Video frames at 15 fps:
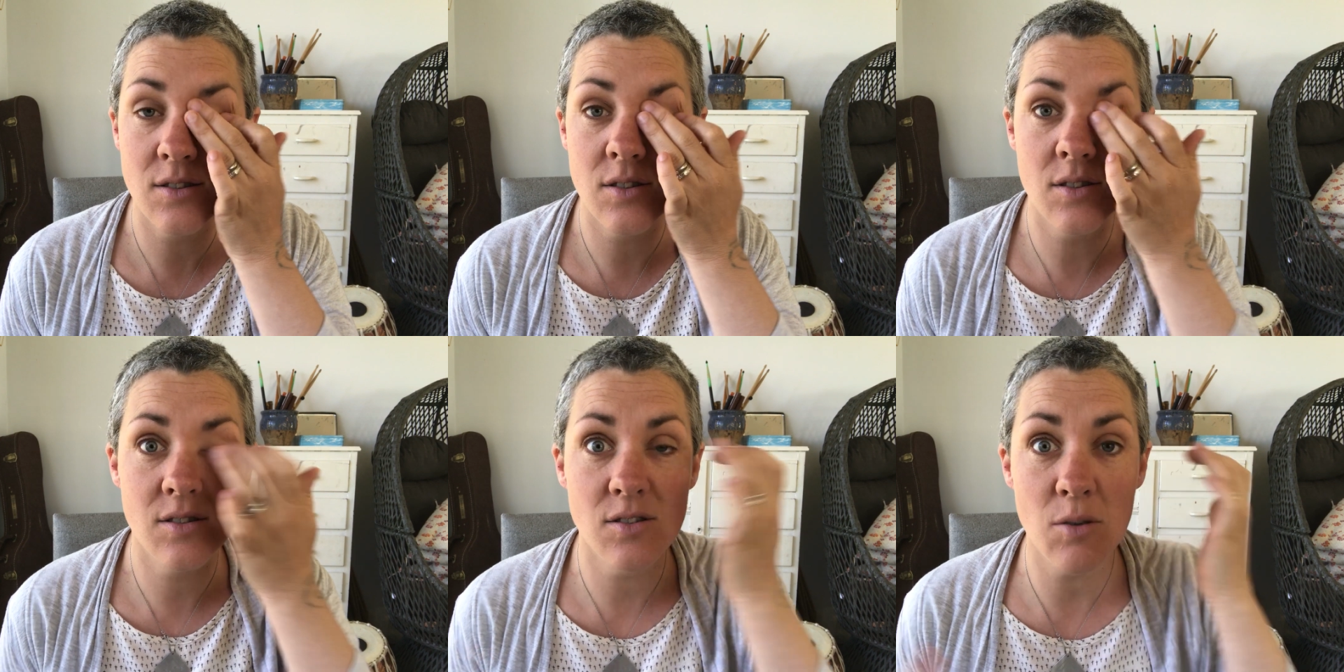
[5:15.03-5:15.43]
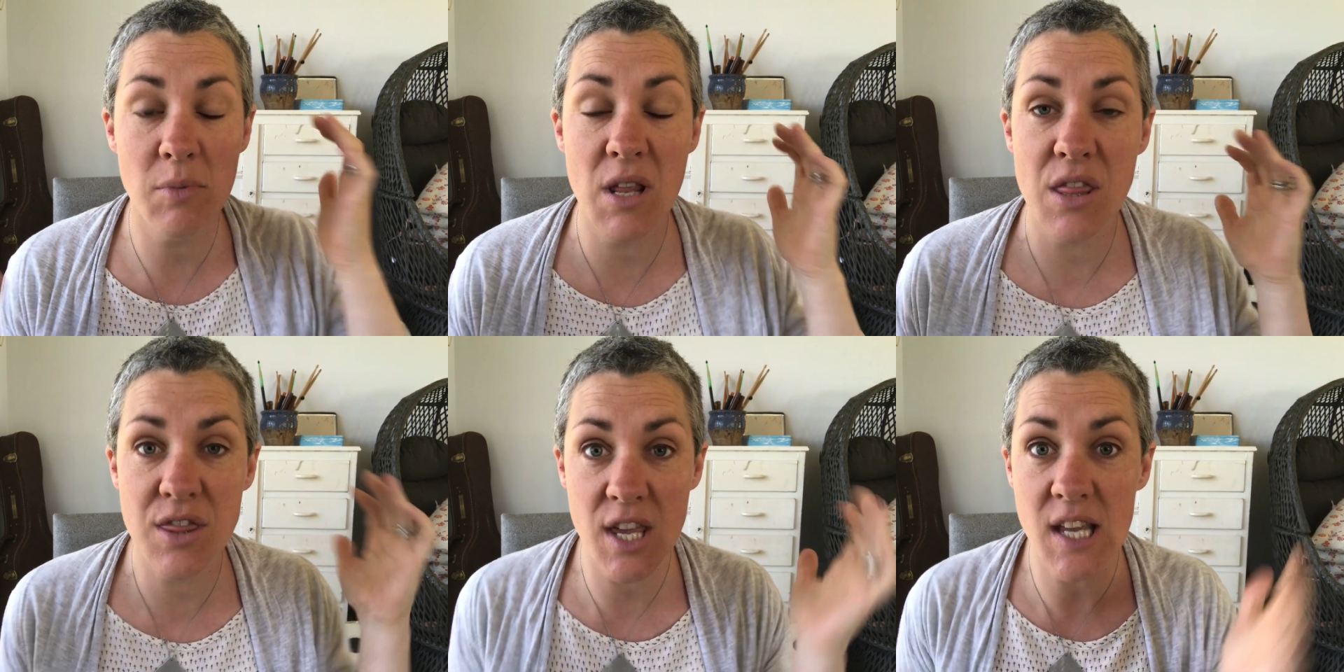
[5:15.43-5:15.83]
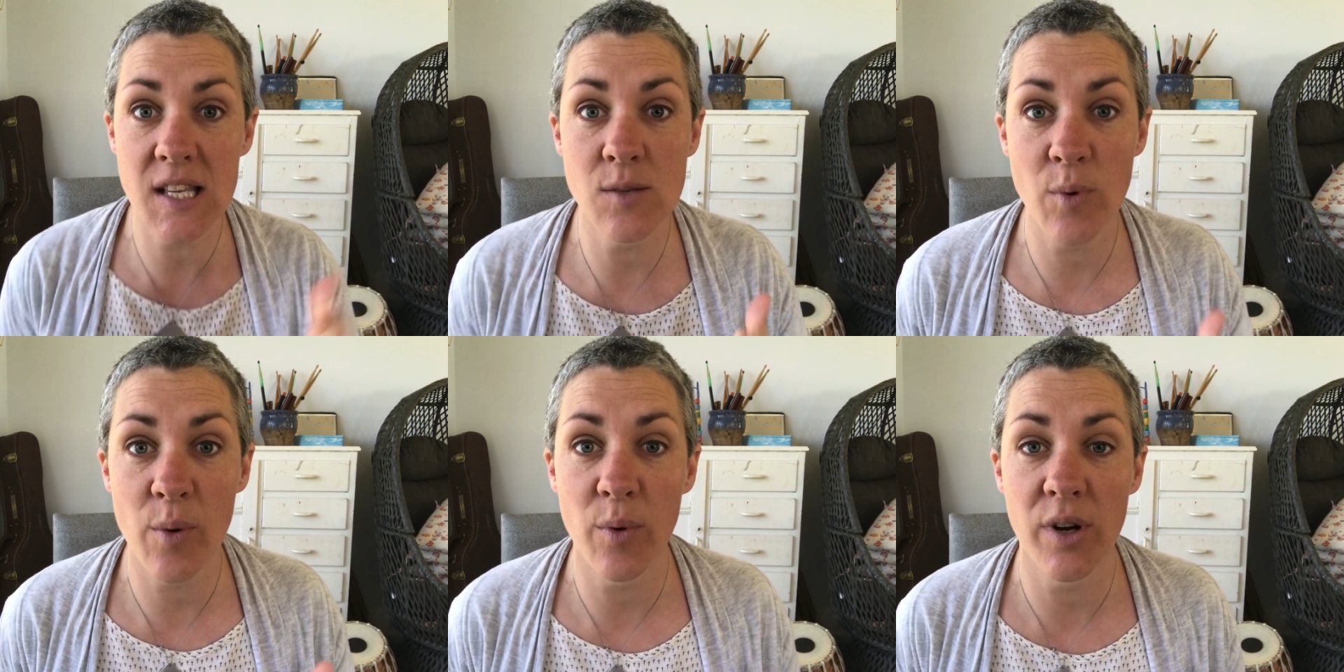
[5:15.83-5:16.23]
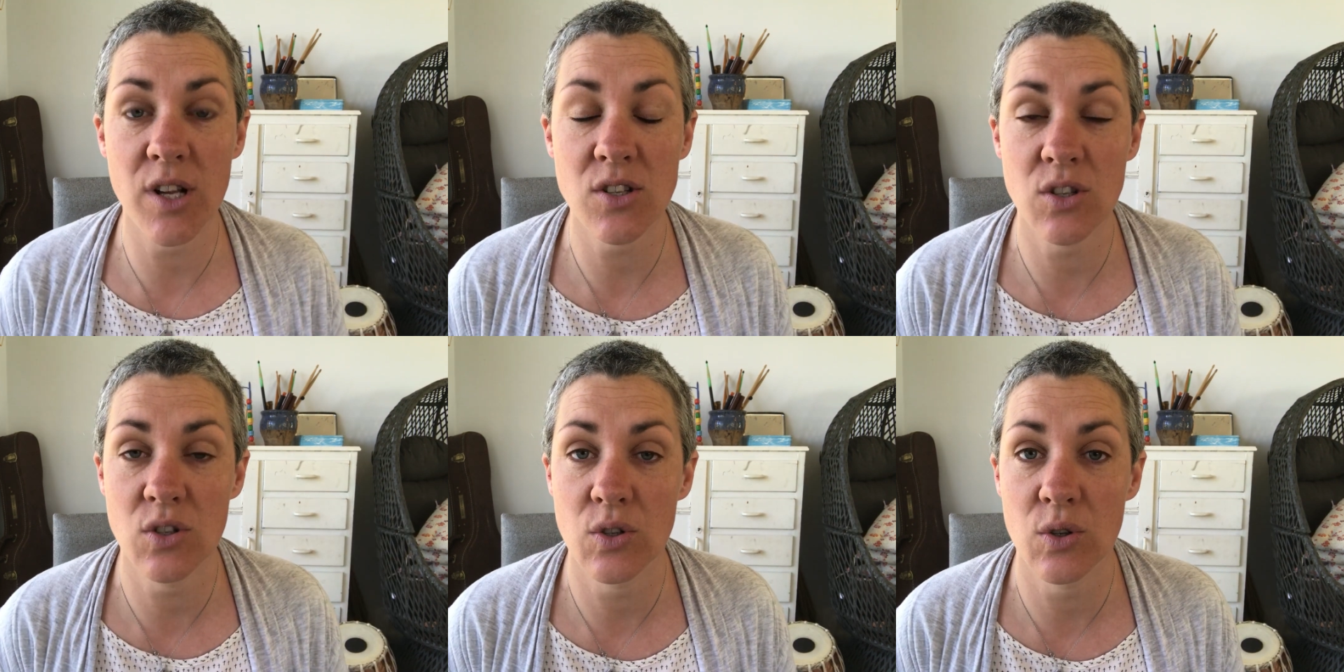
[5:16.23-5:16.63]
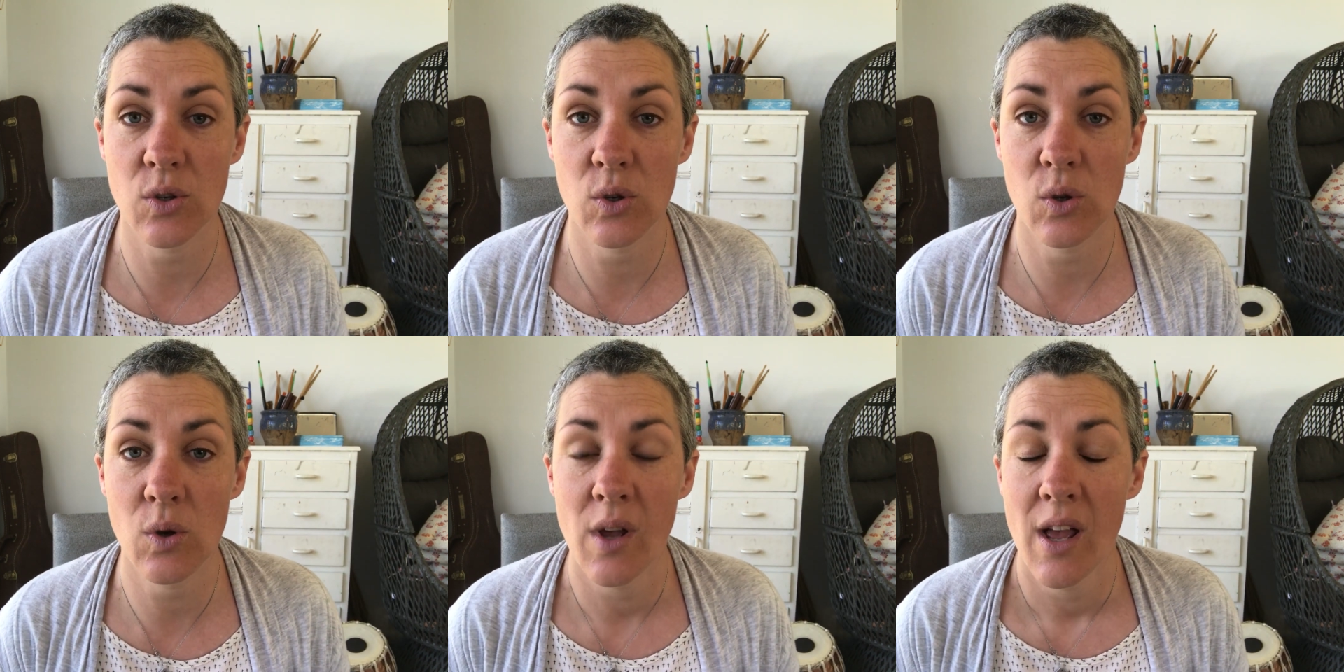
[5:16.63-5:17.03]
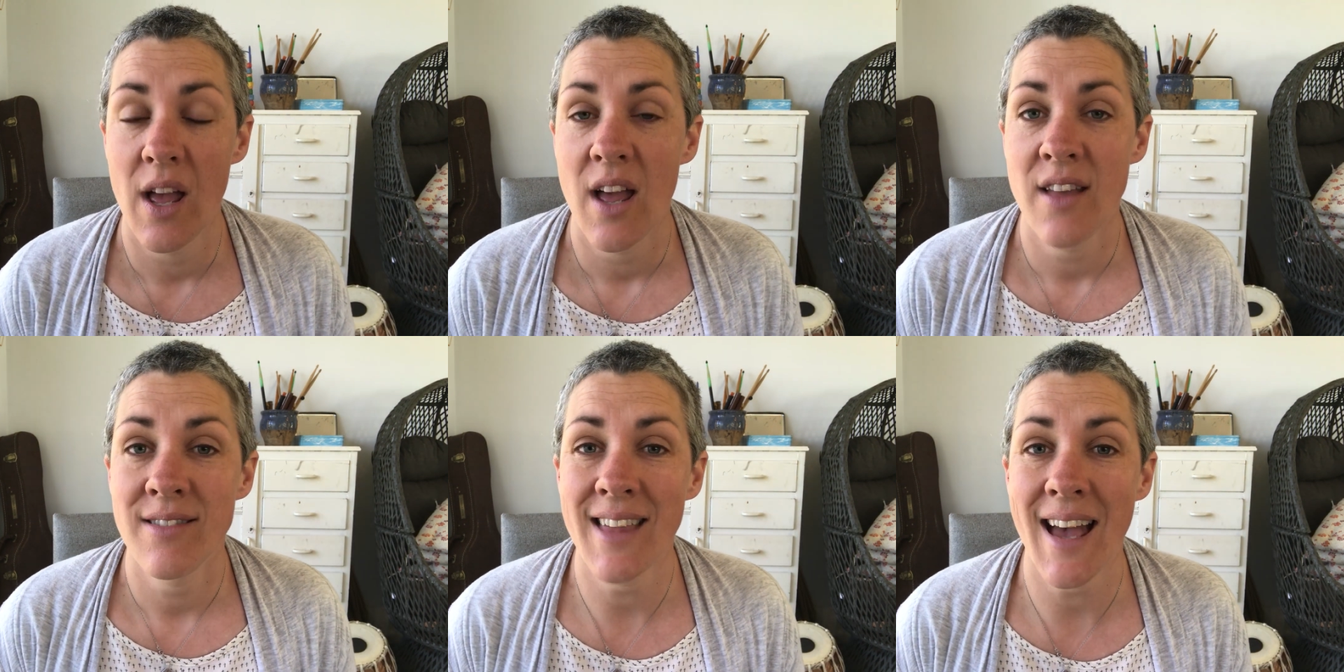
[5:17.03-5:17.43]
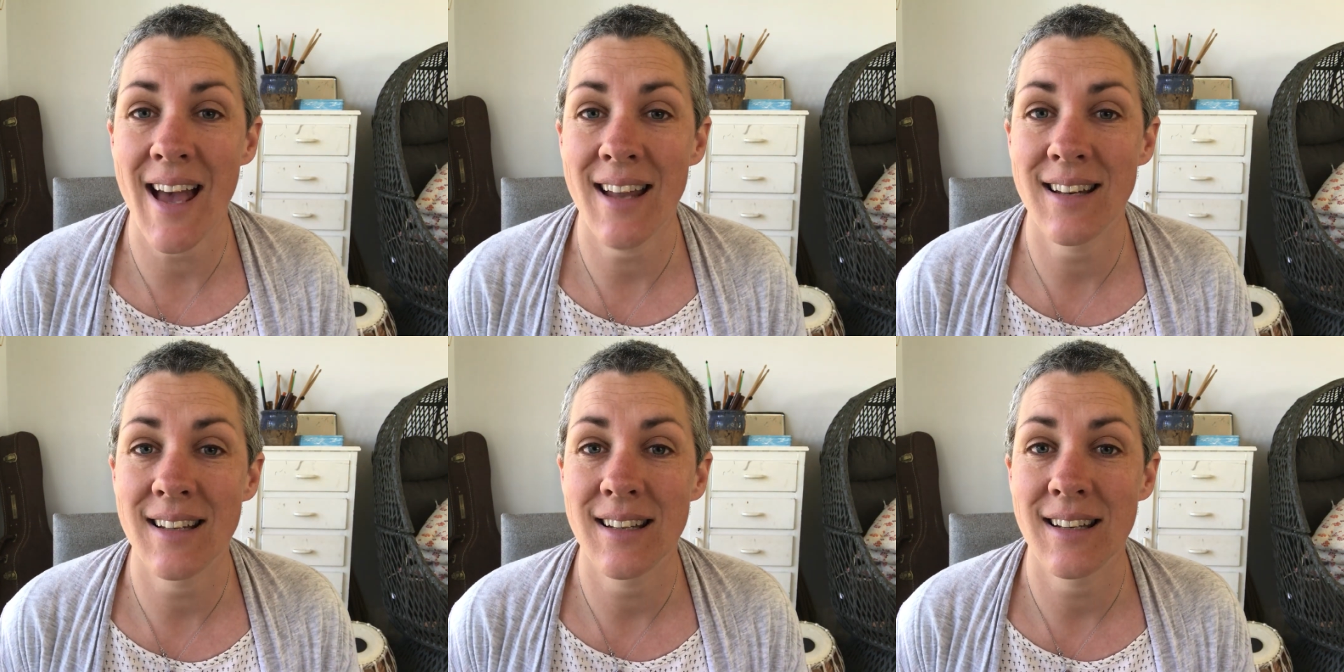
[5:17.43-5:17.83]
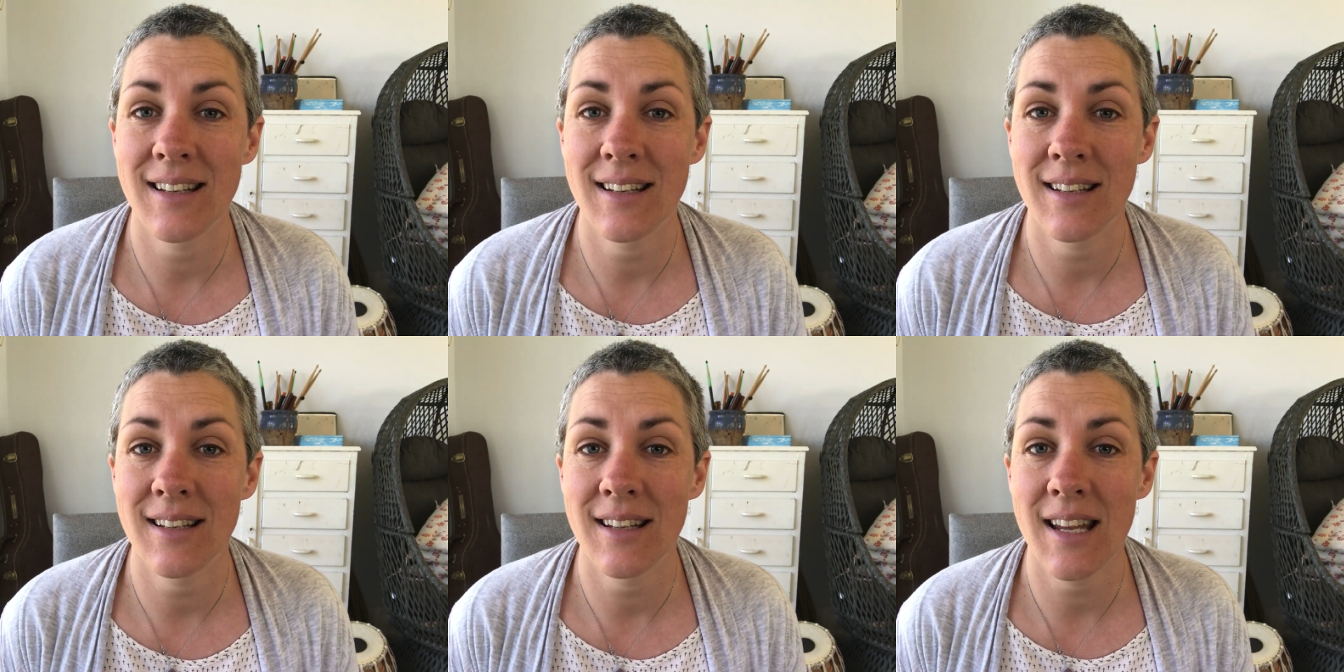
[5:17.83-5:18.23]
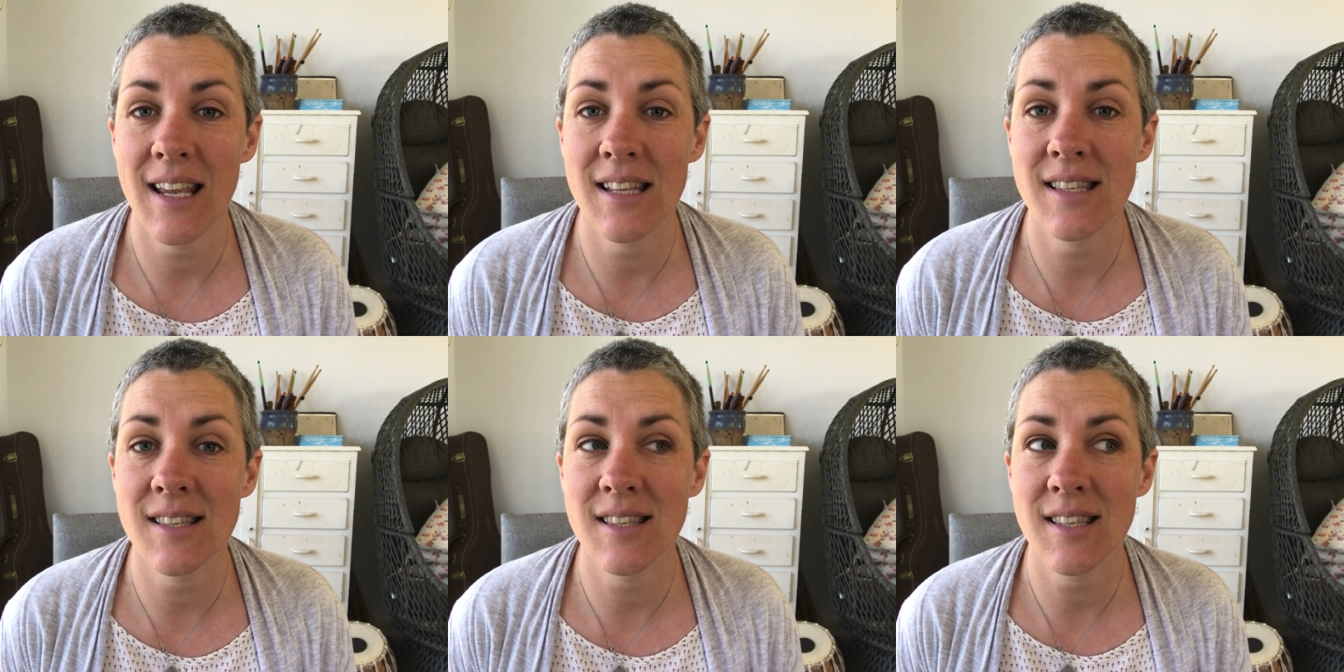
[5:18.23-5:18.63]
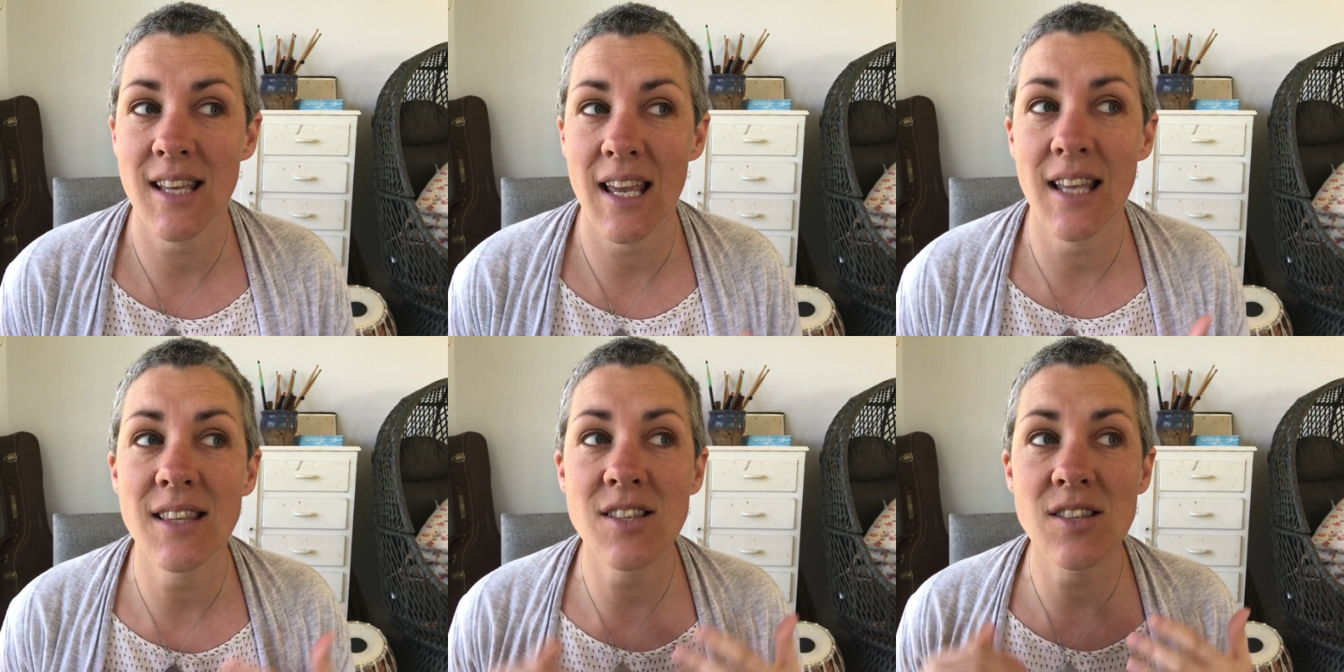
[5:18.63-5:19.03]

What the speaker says: so many things we want it to do, that it's